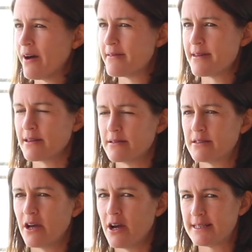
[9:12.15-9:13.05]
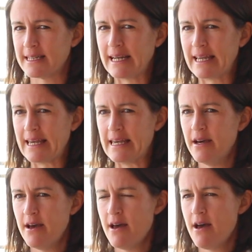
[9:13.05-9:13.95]
I think certainly
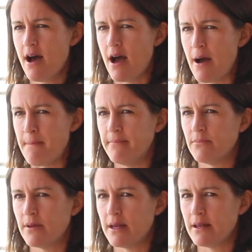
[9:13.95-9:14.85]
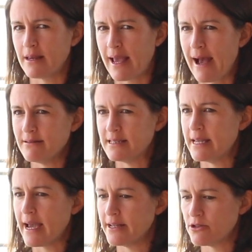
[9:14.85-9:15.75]
in
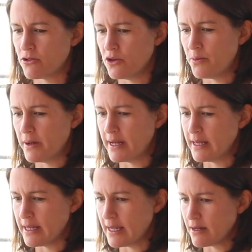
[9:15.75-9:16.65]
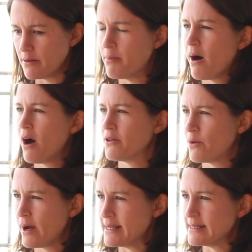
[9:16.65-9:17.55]
county age group and in the England
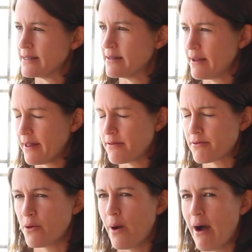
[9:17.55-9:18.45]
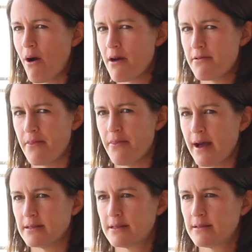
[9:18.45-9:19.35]
pathways and throughout, I think
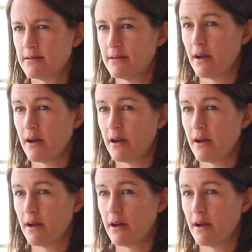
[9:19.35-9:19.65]
that's